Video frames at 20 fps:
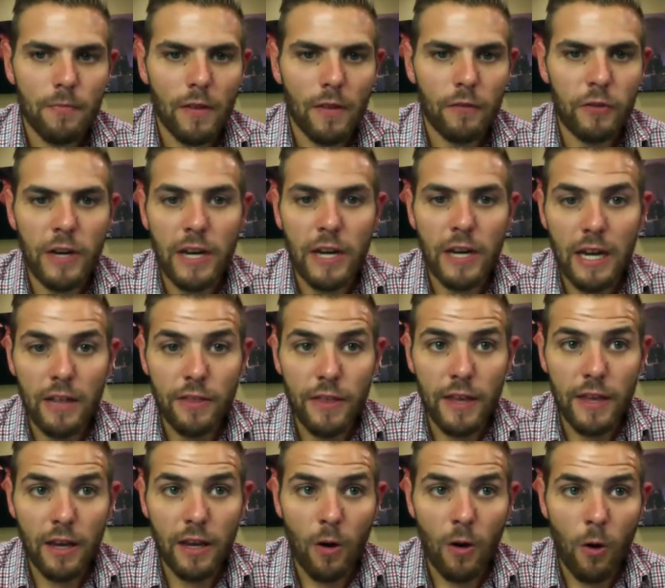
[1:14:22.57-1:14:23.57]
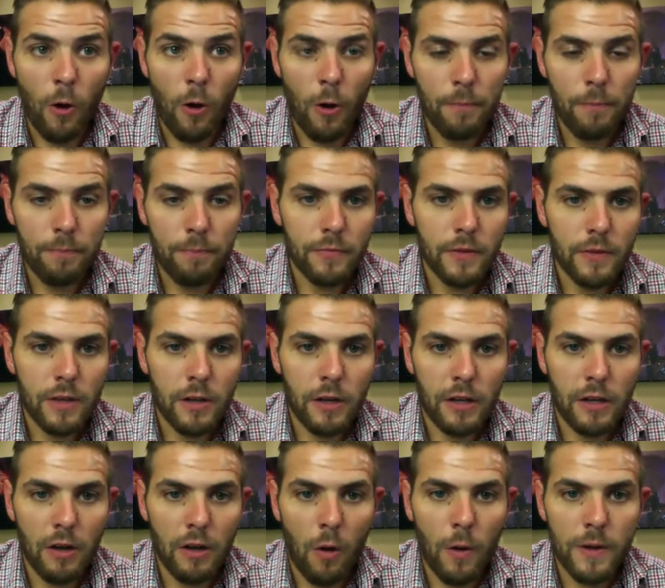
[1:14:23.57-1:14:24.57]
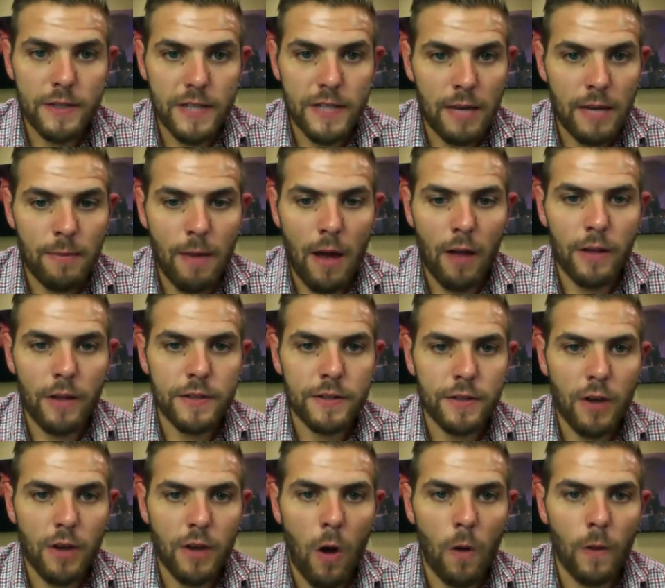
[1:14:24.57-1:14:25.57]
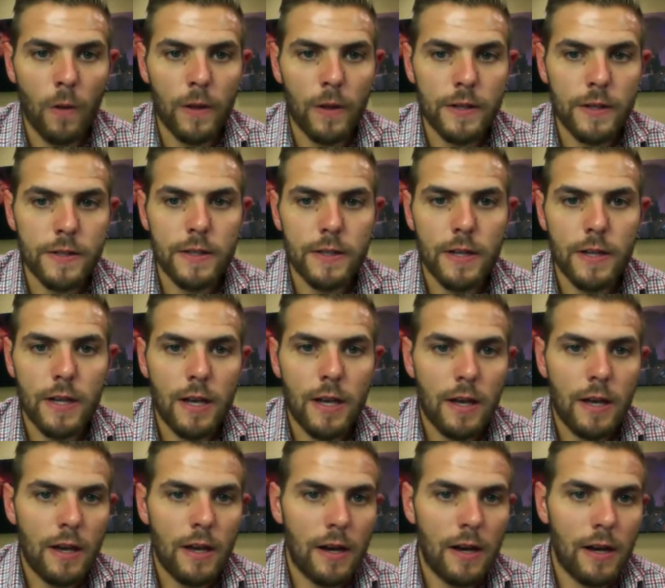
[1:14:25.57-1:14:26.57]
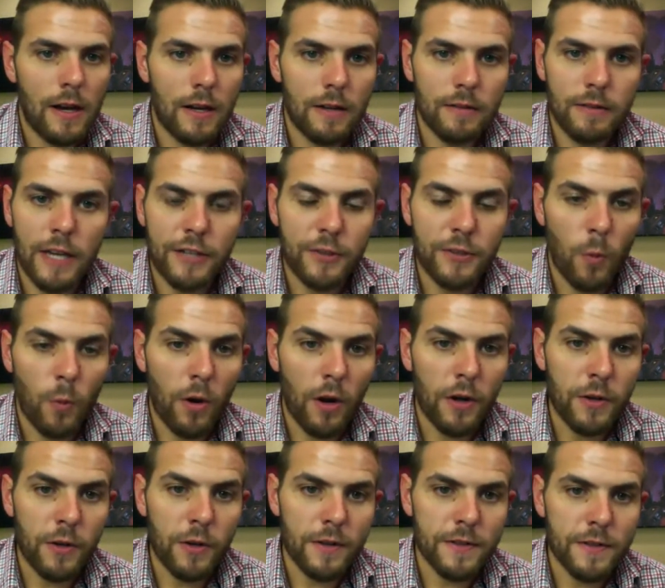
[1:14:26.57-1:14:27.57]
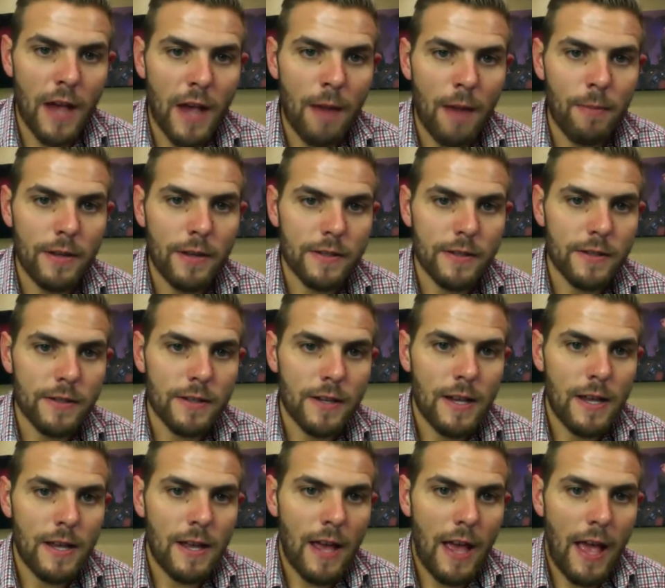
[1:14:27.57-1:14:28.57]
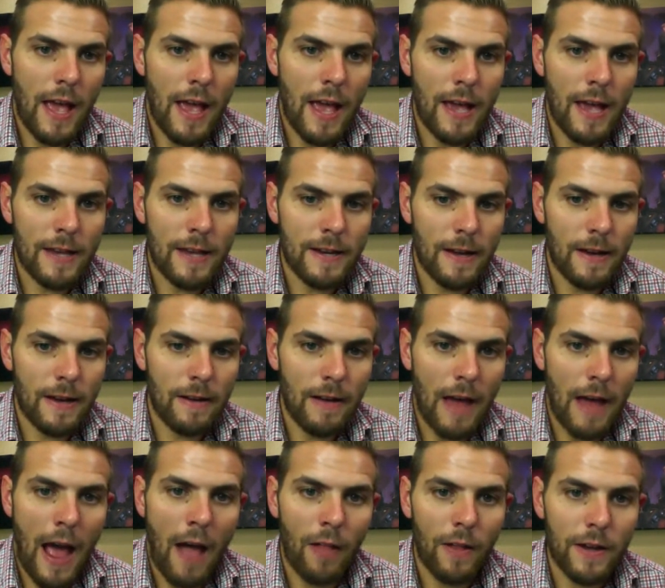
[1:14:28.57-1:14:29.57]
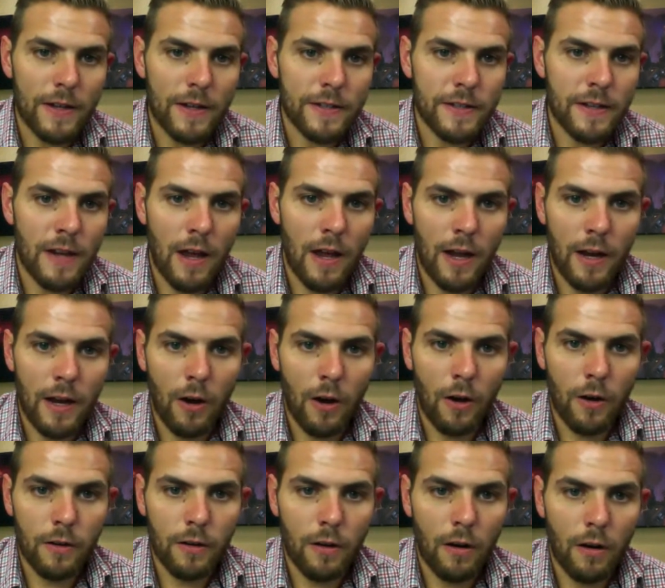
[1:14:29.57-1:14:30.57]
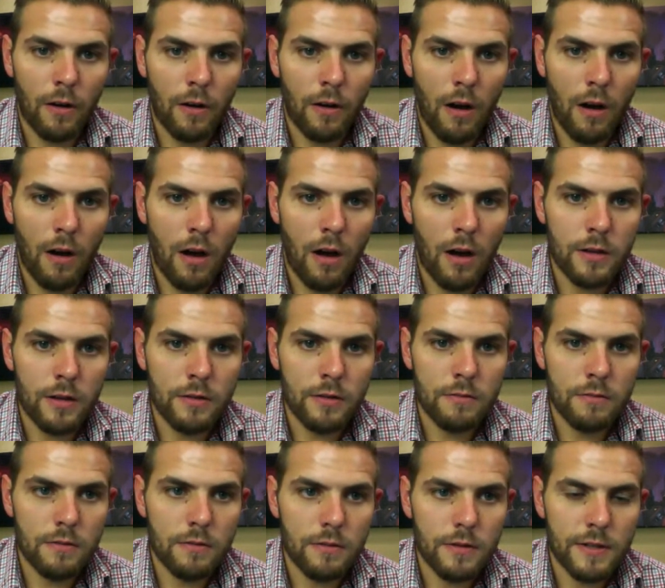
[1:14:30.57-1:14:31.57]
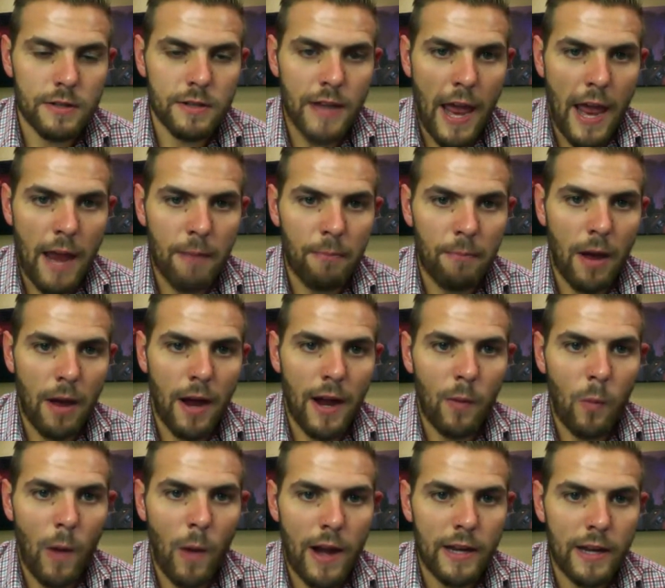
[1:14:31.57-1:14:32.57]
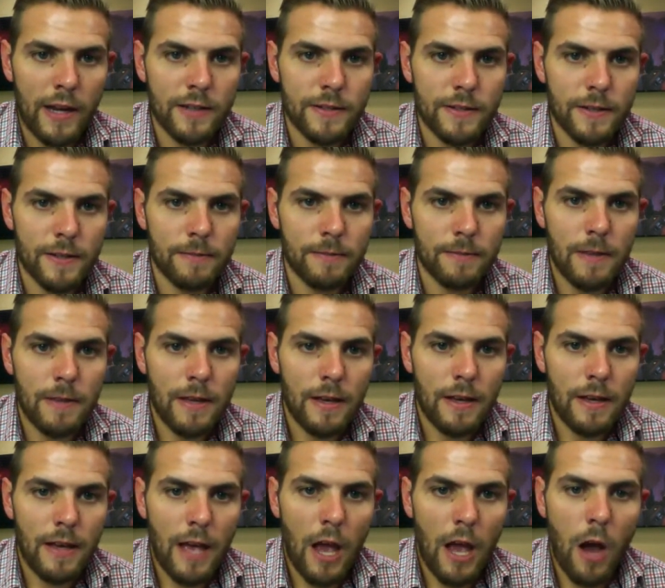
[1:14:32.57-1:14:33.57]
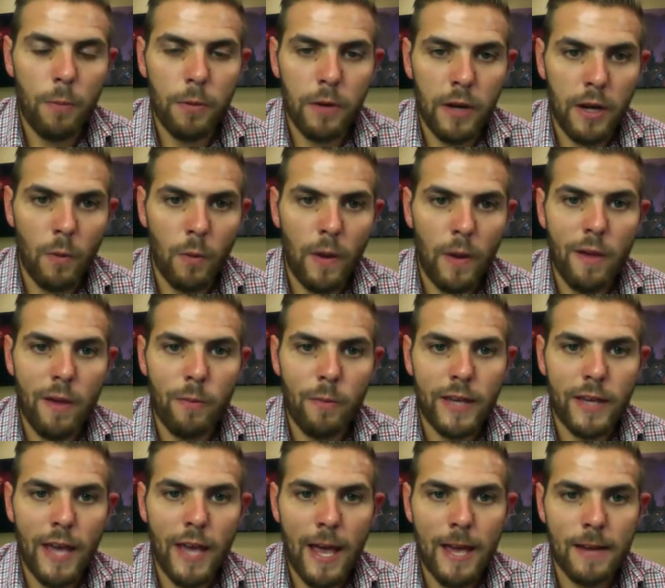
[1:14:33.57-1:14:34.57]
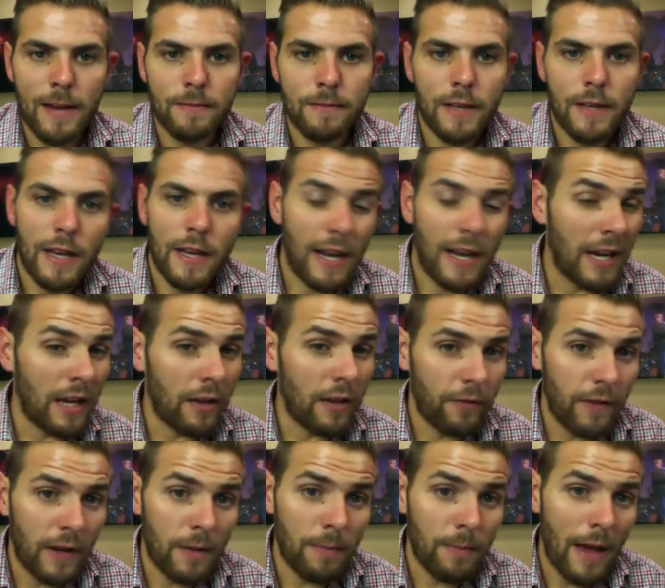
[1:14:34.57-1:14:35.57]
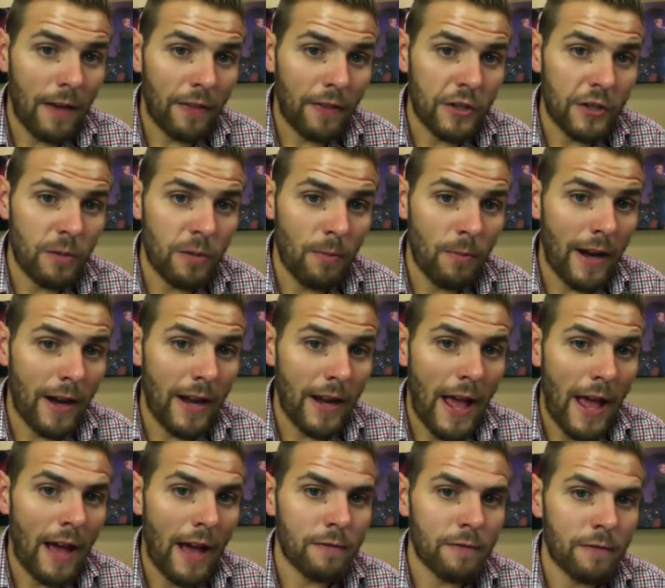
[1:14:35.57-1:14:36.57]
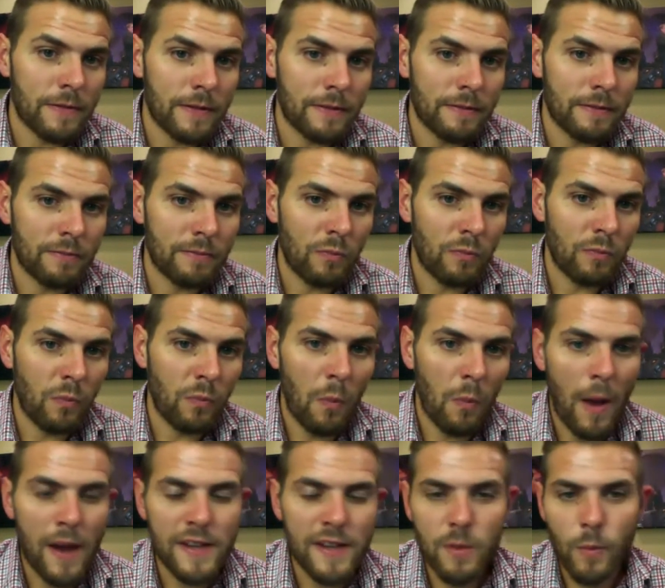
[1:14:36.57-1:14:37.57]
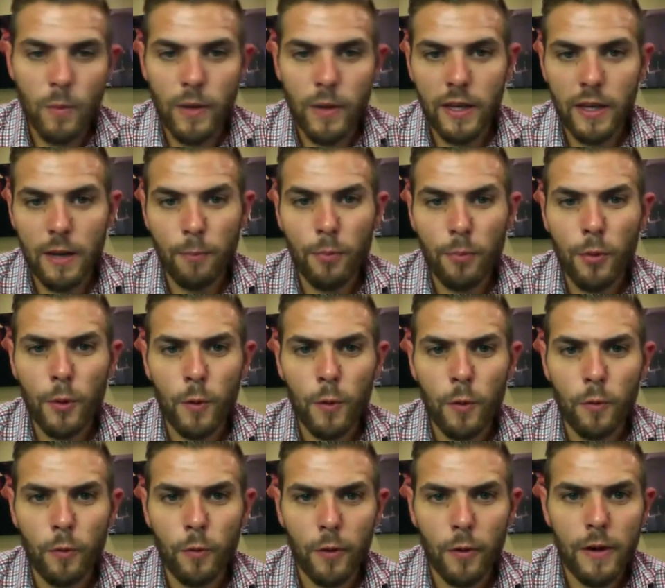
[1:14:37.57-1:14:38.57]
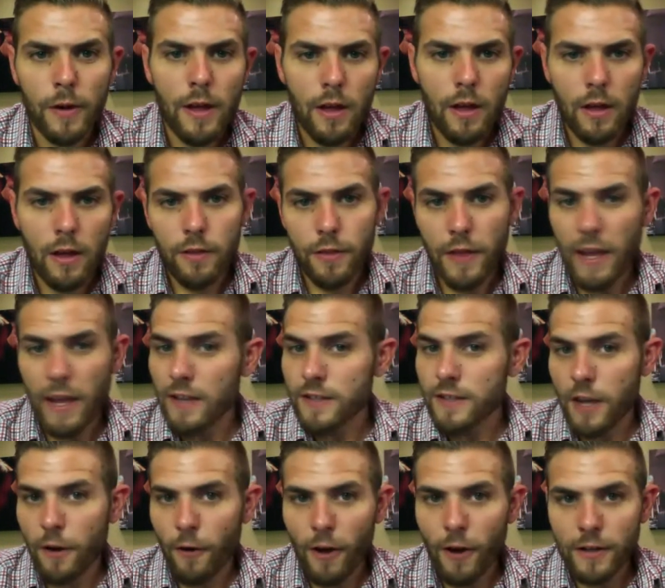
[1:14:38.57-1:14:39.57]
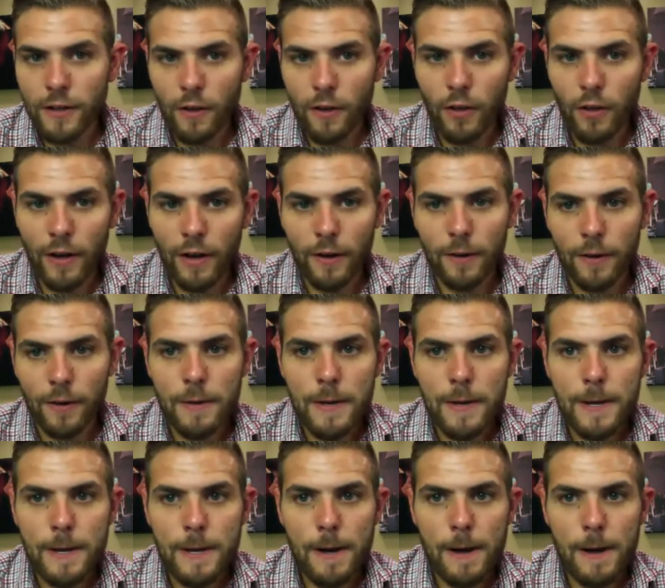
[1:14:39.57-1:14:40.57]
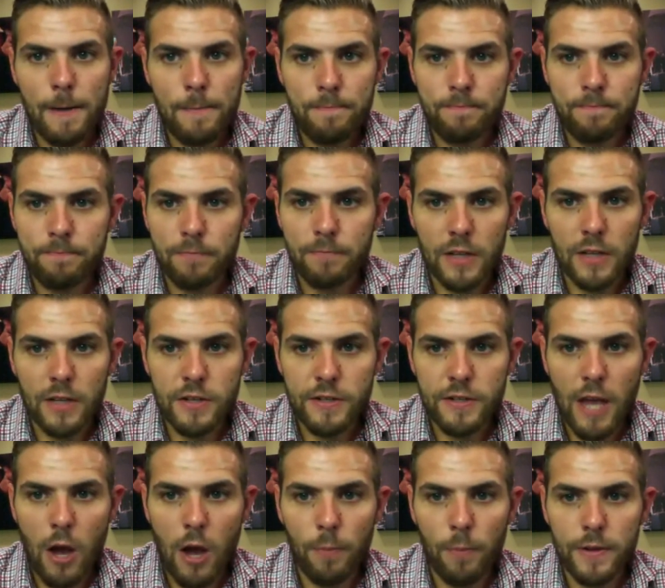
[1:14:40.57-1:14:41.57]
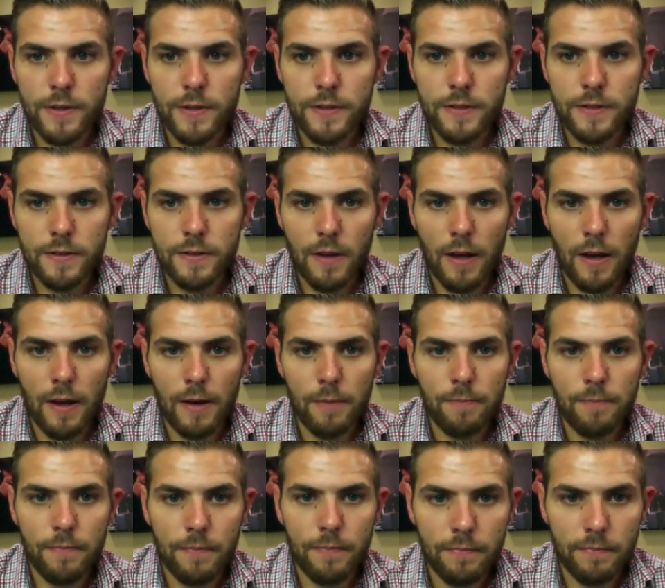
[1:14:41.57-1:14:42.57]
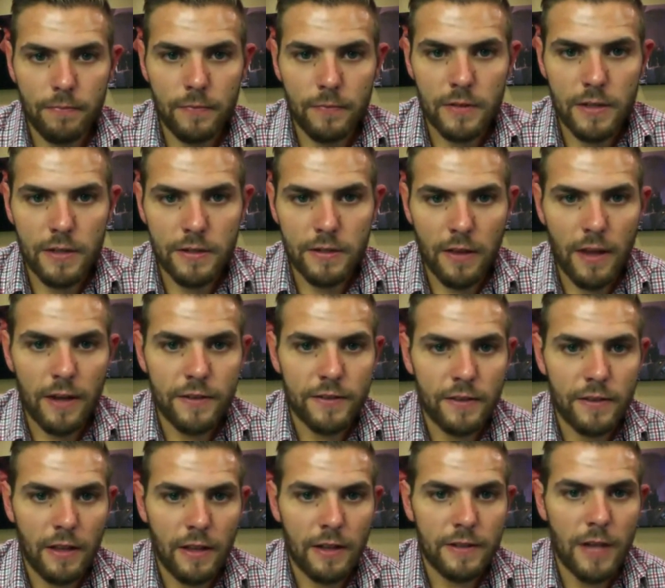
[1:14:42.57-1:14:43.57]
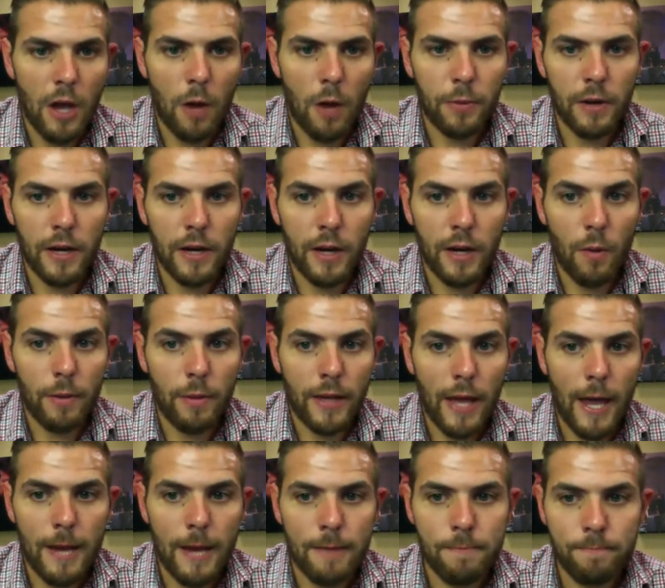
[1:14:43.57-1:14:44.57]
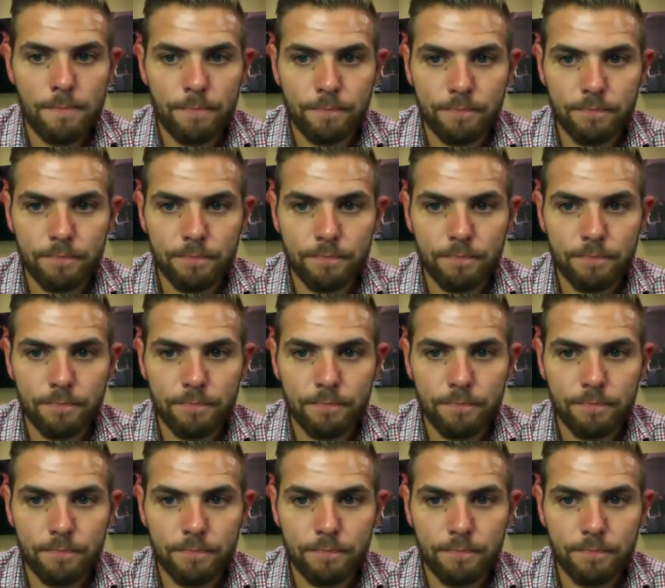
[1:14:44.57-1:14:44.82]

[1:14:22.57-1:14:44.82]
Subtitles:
If you need anything at all, you can always email us, call us, get to work on your assignments, and Alex and I are on standby waiting to help you in any way that we can. Any feedback that you might have, ways that we can improve, or things that are unclear, just help us. Just let us help you in any way we can.